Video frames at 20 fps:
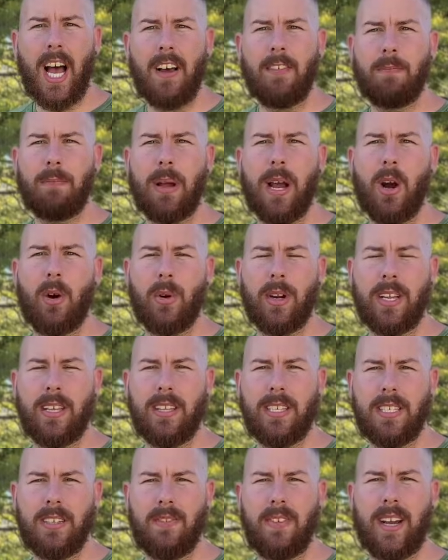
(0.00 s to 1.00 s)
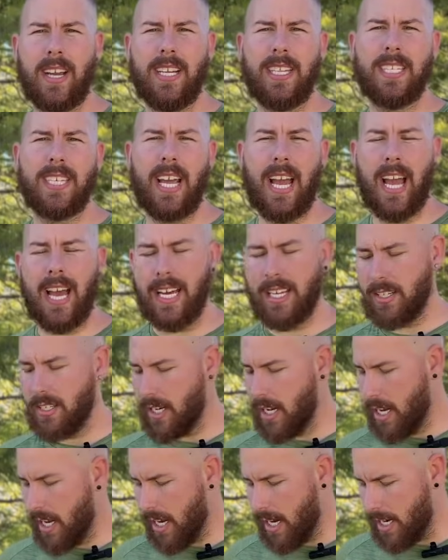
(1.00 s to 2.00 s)
of powering the device
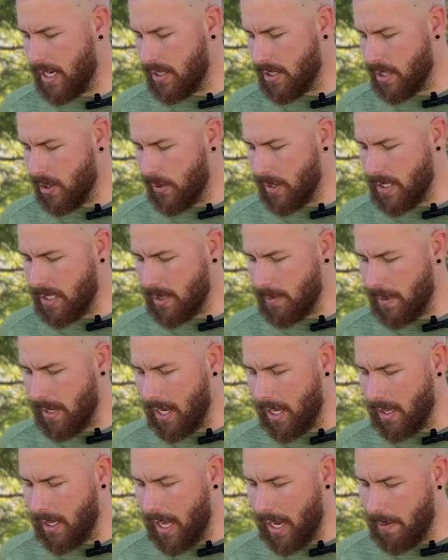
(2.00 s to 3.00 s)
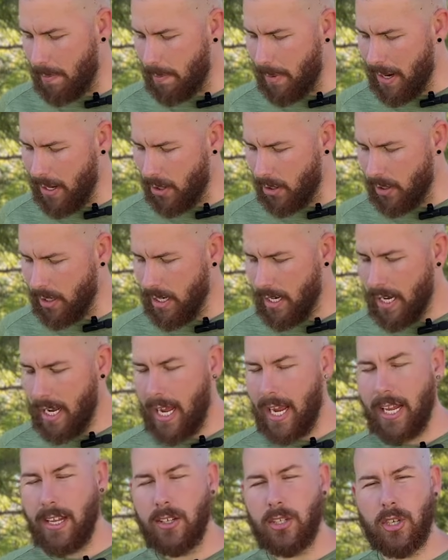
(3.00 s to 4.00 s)
as it is going to be a lot better
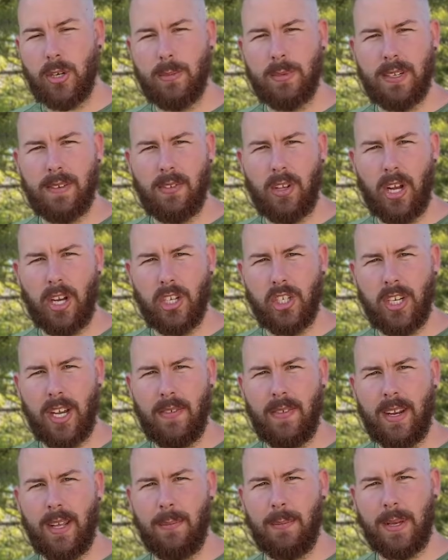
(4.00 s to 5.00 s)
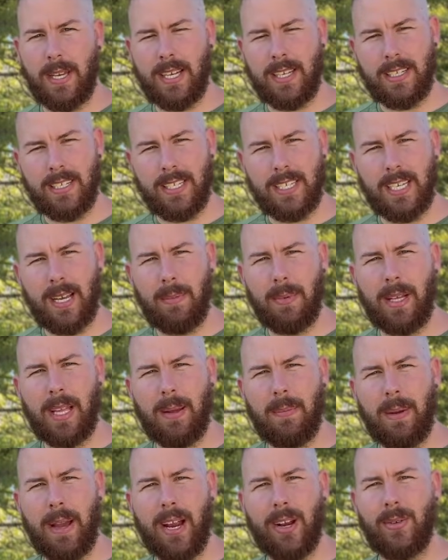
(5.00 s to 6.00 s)
in terms of longevity because the
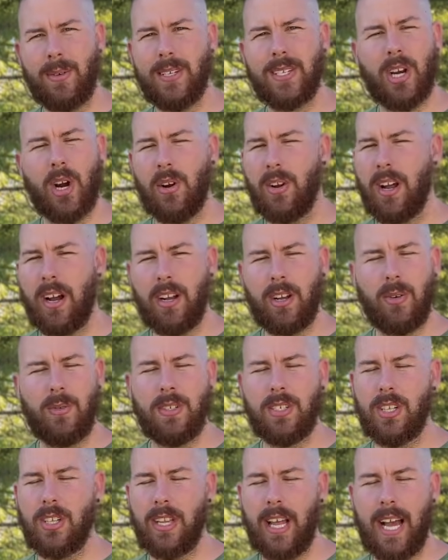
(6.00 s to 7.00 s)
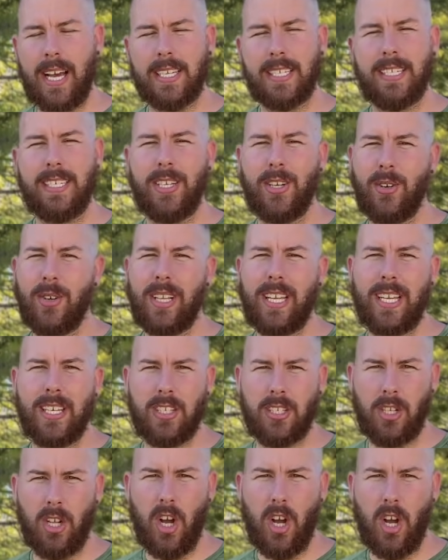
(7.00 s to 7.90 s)
AA batteries are not going to last nearly as